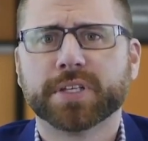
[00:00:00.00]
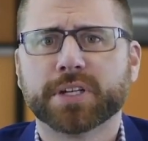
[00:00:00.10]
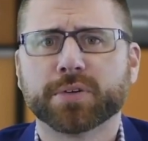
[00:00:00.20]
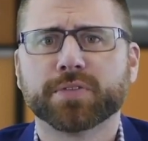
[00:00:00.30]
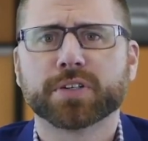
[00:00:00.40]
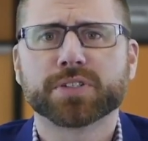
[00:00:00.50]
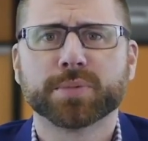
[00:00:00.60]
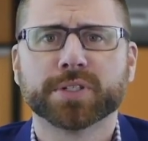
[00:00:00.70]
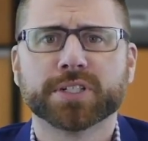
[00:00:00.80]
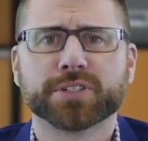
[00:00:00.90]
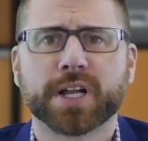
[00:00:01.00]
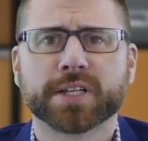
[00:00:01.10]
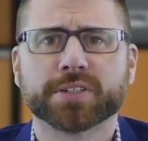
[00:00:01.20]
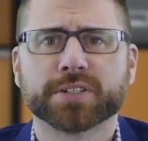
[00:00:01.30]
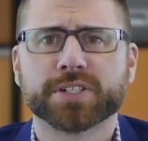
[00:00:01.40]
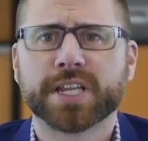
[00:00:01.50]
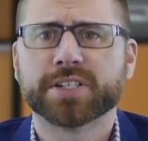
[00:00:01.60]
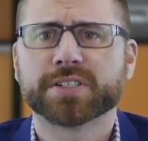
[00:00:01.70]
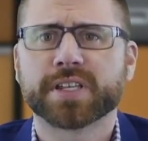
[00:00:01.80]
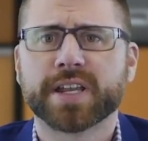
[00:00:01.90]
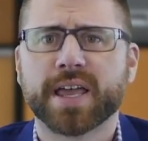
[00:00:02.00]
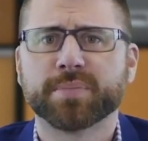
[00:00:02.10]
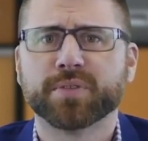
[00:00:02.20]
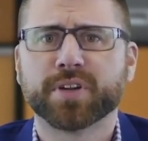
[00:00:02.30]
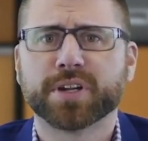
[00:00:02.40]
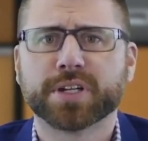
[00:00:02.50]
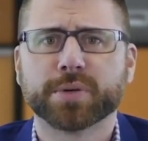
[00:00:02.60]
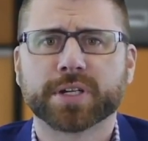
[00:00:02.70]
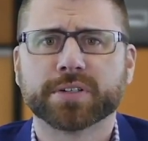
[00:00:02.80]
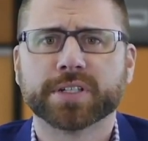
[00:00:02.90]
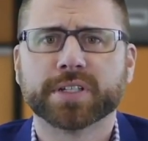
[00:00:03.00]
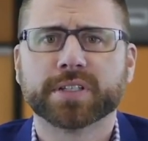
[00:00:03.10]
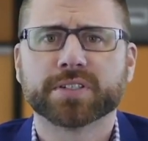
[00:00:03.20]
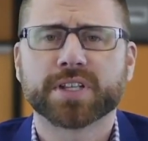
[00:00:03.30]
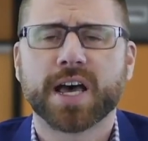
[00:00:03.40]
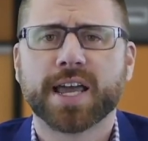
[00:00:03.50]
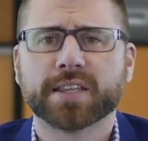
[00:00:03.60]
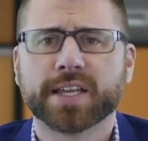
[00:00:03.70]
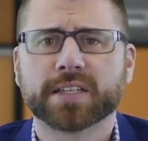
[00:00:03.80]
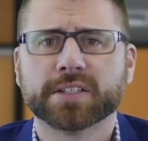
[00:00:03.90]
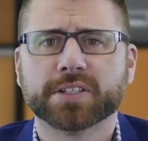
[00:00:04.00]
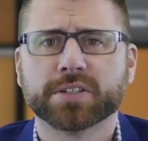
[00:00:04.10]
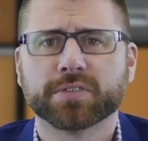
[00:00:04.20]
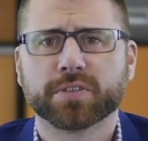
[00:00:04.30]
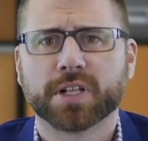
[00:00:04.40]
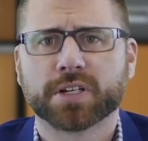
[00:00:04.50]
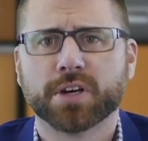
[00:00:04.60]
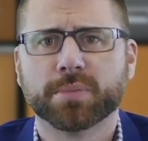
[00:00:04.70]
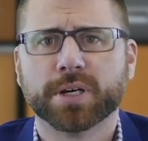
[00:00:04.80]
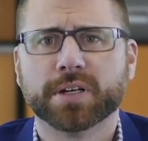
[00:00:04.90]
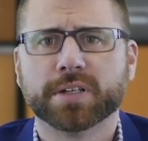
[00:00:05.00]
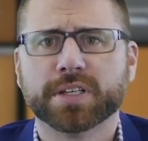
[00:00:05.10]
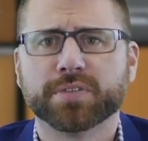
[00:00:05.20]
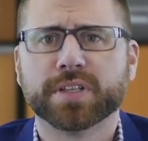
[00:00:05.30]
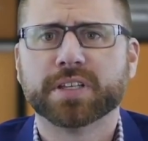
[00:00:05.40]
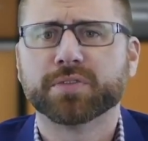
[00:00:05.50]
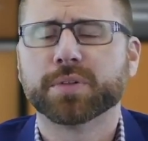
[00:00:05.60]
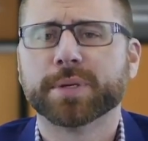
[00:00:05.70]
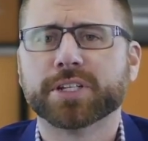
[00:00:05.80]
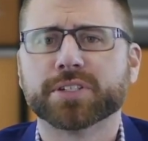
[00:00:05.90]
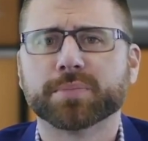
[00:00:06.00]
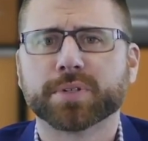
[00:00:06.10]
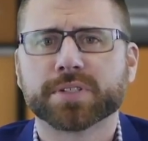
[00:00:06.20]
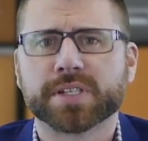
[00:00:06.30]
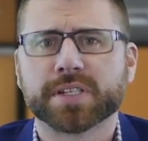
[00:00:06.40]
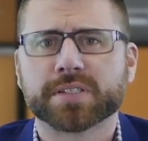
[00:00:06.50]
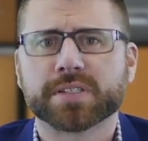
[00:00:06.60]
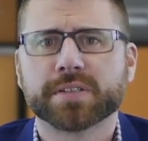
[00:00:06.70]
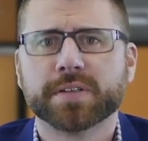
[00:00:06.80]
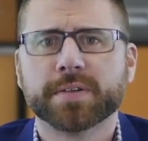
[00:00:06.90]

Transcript: Irreversible intraocular changes can happen very quickly. There's a high likelihood of glaucoma if the inflammation persists.